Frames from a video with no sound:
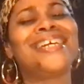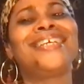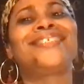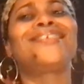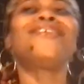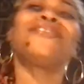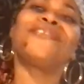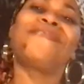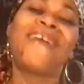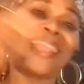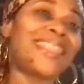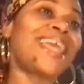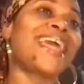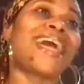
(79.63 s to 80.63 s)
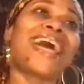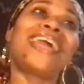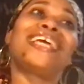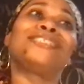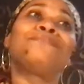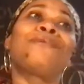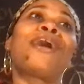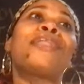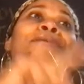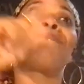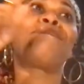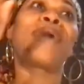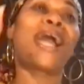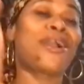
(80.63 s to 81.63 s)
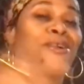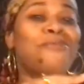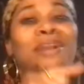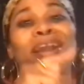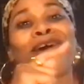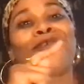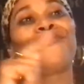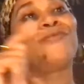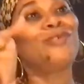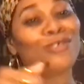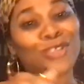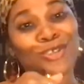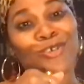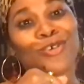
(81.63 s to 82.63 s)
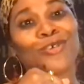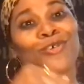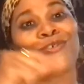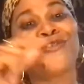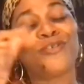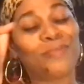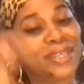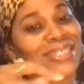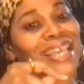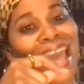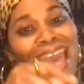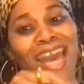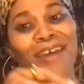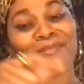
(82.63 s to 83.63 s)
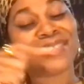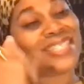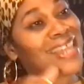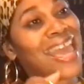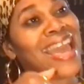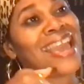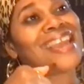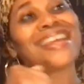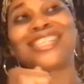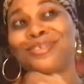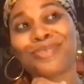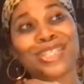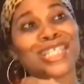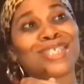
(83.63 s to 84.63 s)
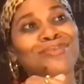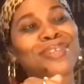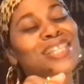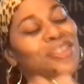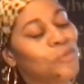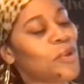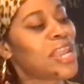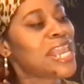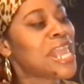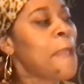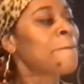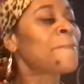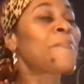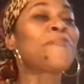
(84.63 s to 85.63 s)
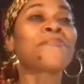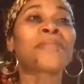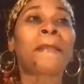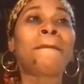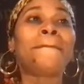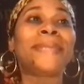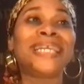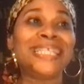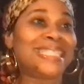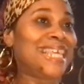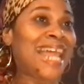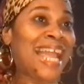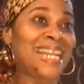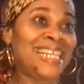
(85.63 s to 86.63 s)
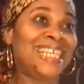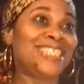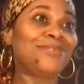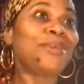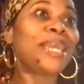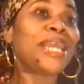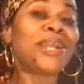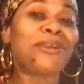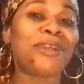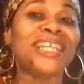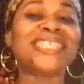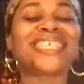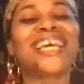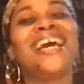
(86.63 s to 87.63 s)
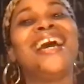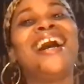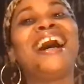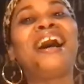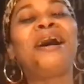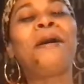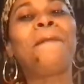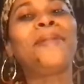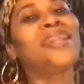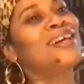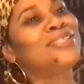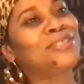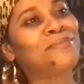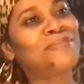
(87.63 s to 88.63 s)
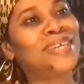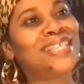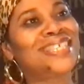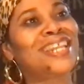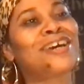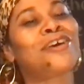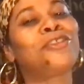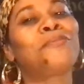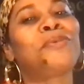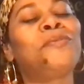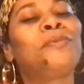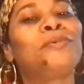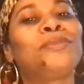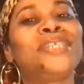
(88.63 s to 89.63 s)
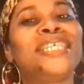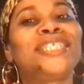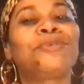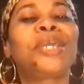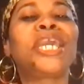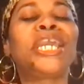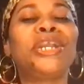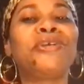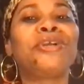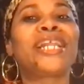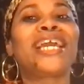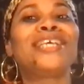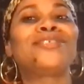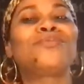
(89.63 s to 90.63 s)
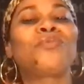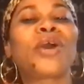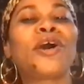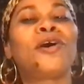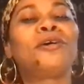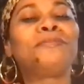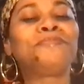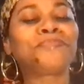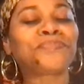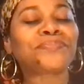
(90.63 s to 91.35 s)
So the fact that God has brought it back around full circle for me to have today in 2023 means that I need to hear it. But it also means that other people need to hear it as well.